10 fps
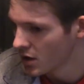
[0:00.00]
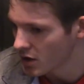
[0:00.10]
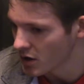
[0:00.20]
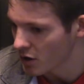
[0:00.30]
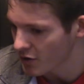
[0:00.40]

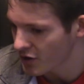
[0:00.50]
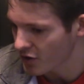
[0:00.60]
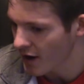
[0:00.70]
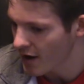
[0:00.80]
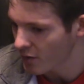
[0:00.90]
you know their
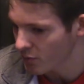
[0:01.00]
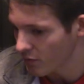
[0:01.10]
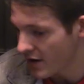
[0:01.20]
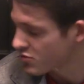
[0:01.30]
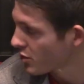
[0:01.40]
crowd
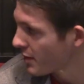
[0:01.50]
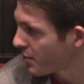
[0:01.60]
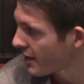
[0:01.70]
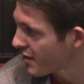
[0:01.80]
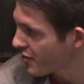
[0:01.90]
has really
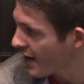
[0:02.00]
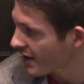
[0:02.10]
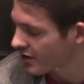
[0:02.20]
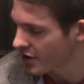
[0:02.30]
played a factor.